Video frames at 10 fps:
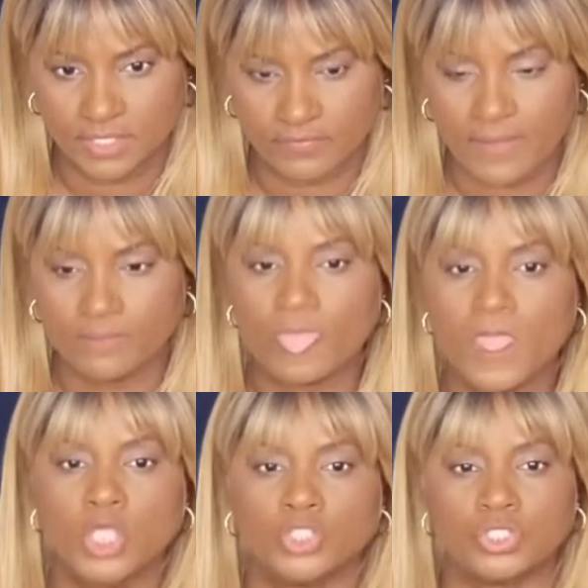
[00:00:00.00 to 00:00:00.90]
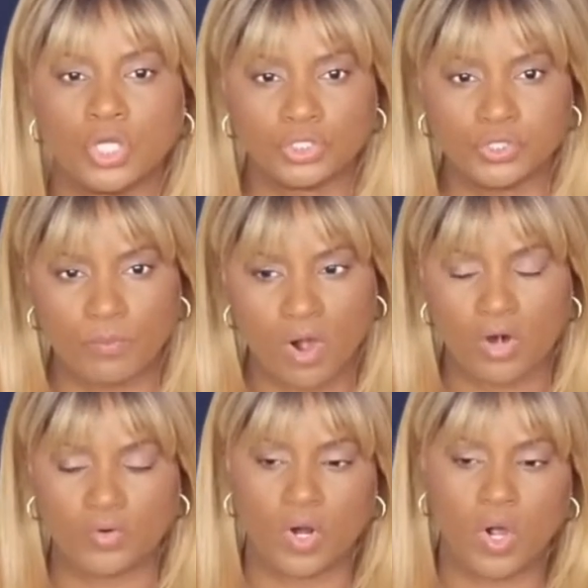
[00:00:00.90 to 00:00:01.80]
All right. So
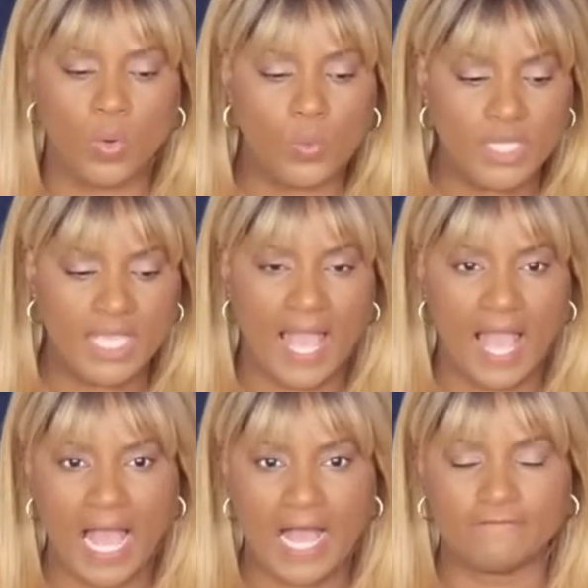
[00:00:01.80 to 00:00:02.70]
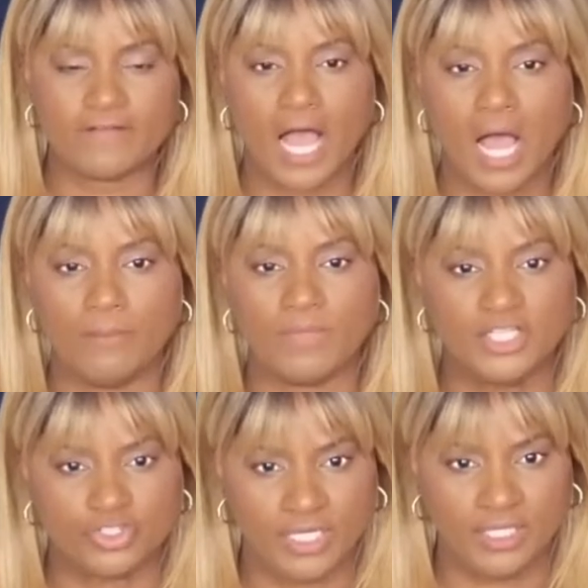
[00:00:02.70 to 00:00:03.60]
tomorrow we have
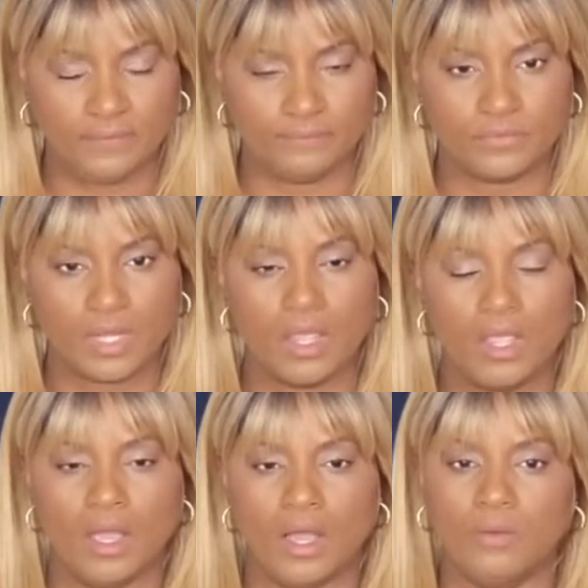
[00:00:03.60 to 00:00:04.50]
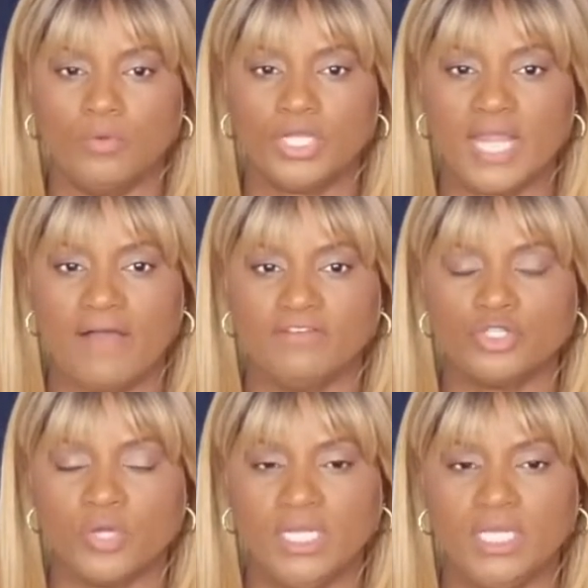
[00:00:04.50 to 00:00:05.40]
a training. We're going to have
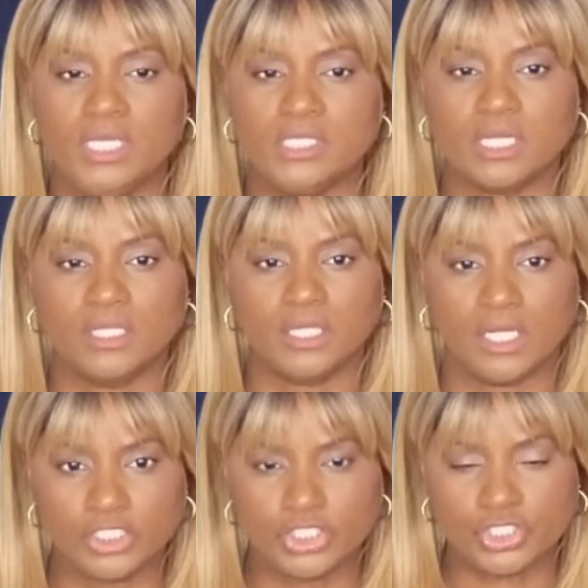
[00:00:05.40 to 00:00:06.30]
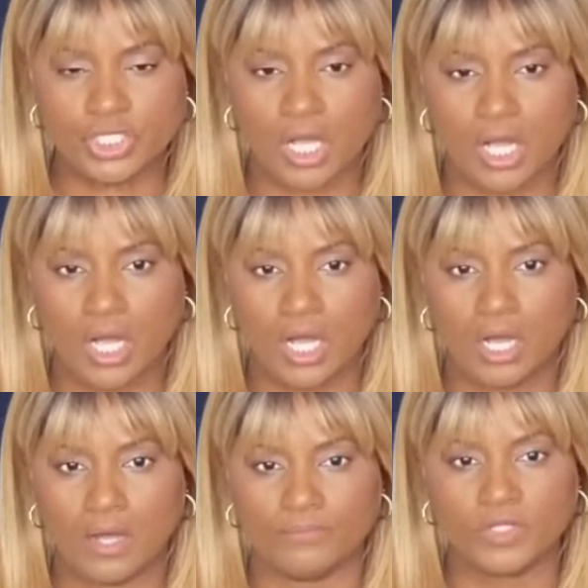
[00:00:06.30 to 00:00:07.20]
a training. It's a lunch,
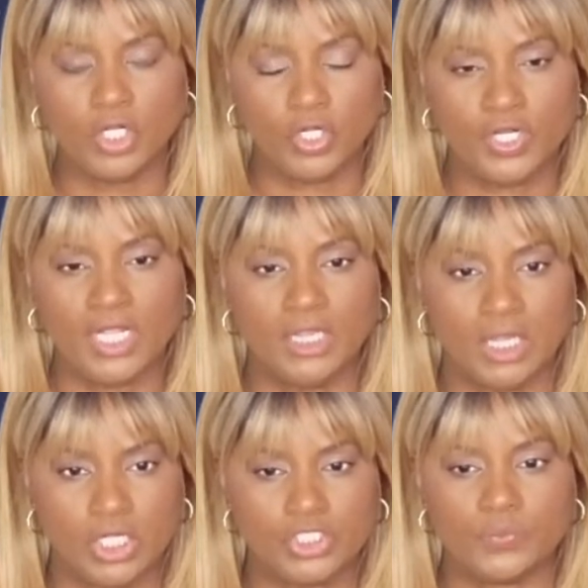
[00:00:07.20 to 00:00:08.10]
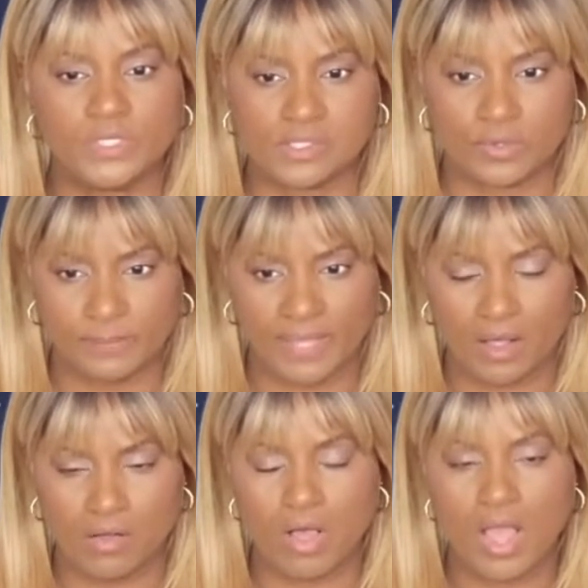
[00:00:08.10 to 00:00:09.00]
learn and lunch with
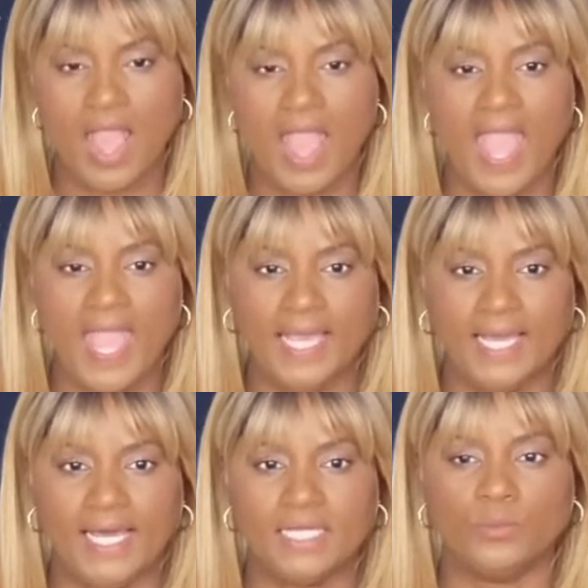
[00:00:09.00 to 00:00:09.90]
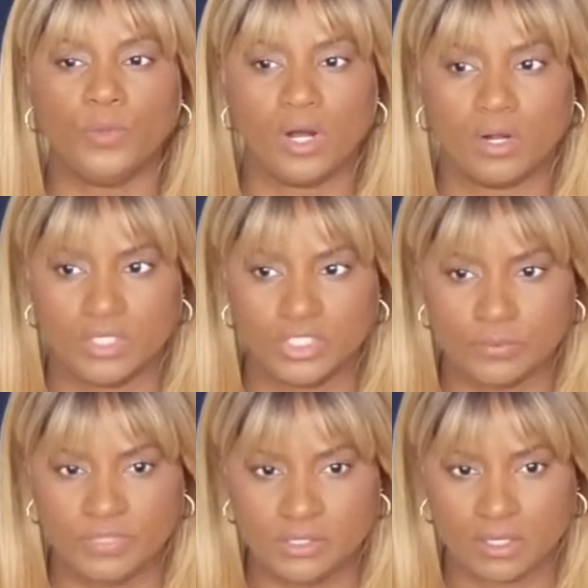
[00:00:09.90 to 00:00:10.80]
Soribel. And we're going
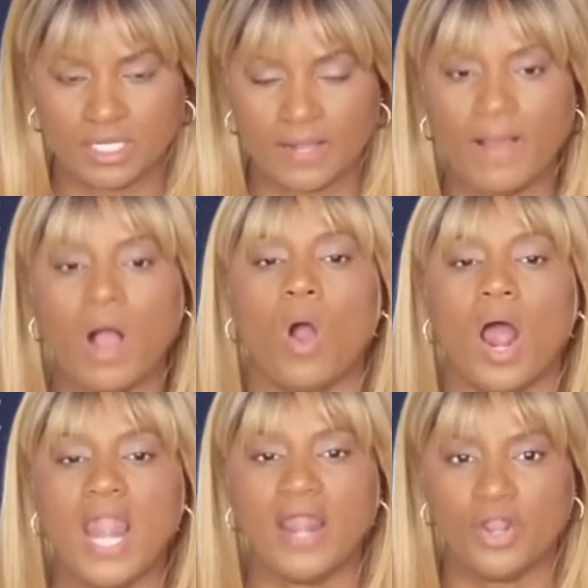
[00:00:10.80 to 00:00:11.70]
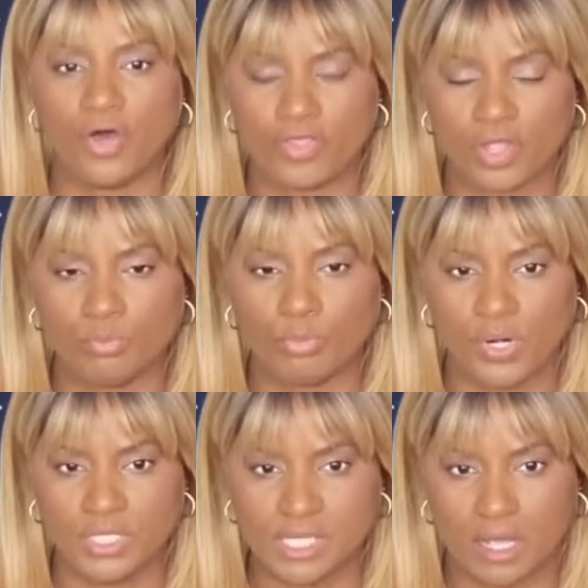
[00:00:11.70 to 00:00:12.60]
to be talking about another
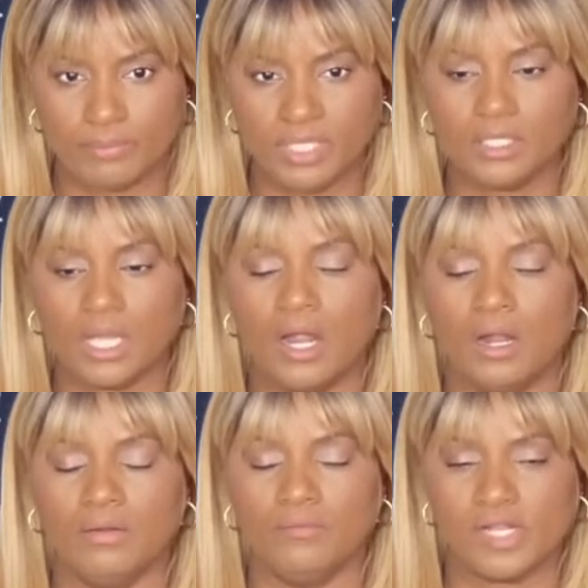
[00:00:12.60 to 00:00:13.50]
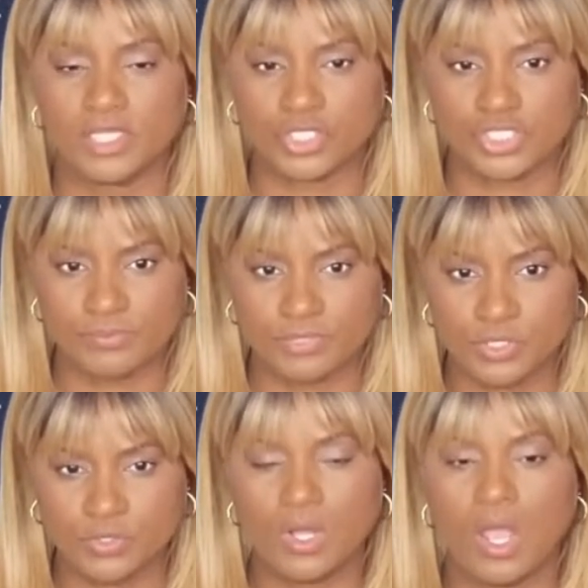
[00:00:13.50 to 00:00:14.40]
important topic in relationship
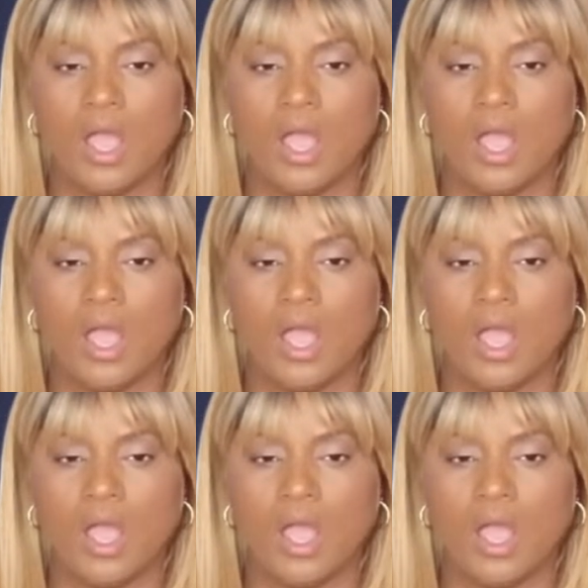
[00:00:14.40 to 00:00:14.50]
to